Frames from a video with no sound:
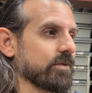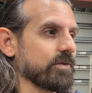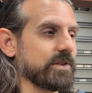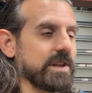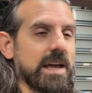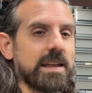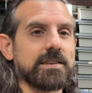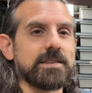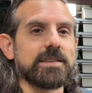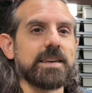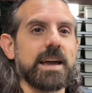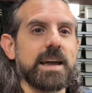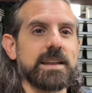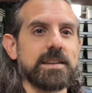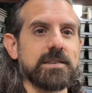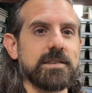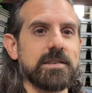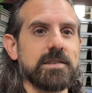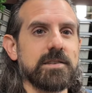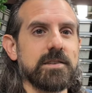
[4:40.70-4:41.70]
10
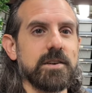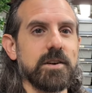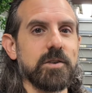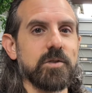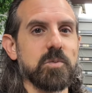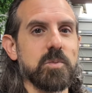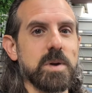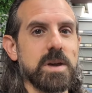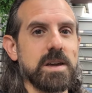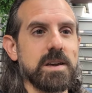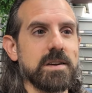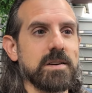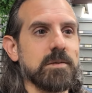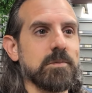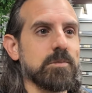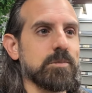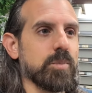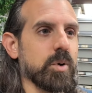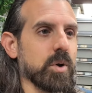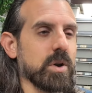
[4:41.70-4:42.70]
seconds of me
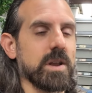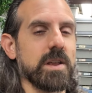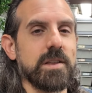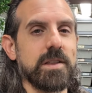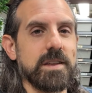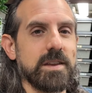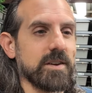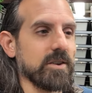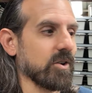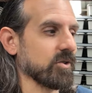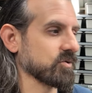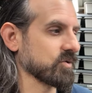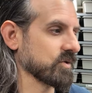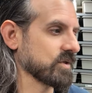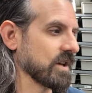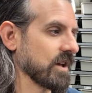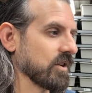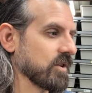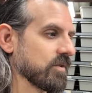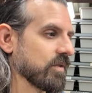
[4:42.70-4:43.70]
putting the
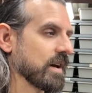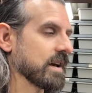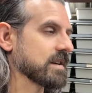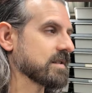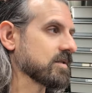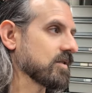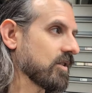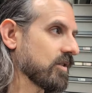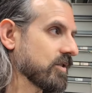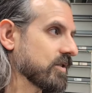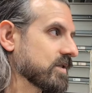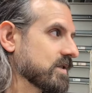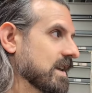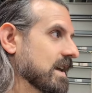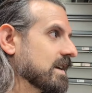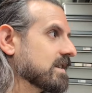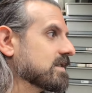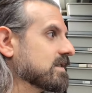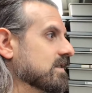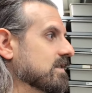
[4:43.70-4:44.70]
ultrasound device on the
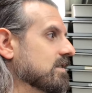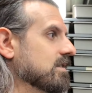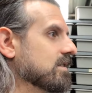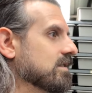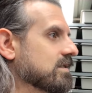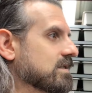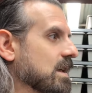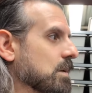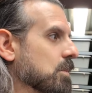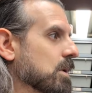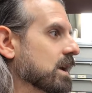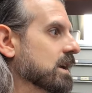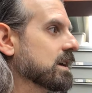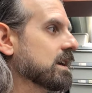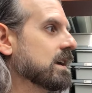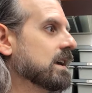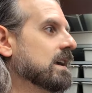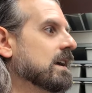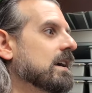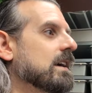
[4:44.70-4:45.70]
snake's stomach.
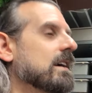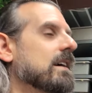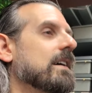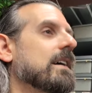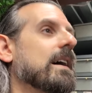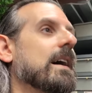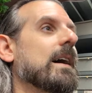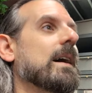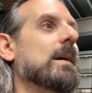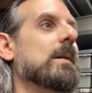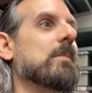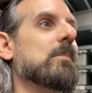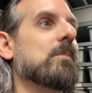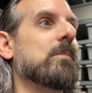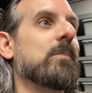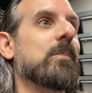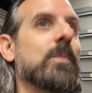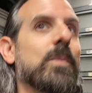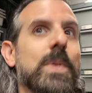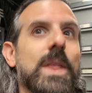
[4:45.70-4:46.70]

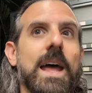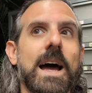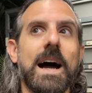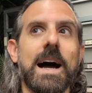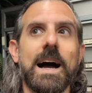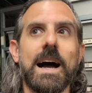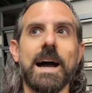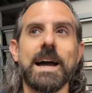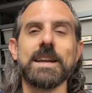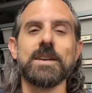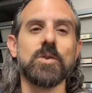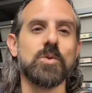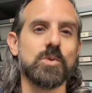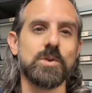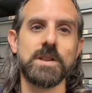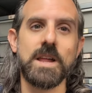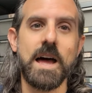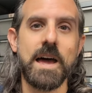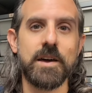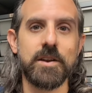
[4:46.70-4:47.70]
I don't
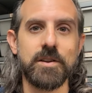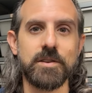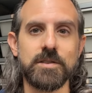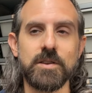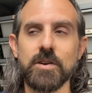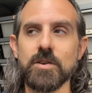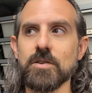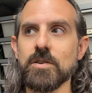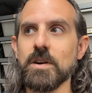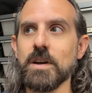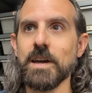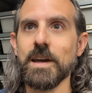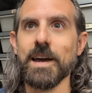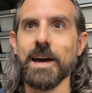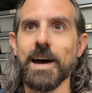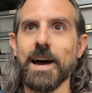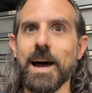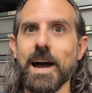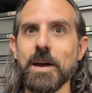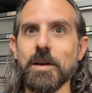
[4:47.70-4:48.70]
rely on it though.
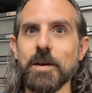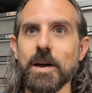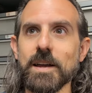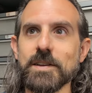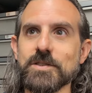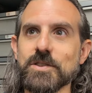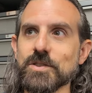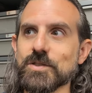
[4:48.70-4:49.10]
I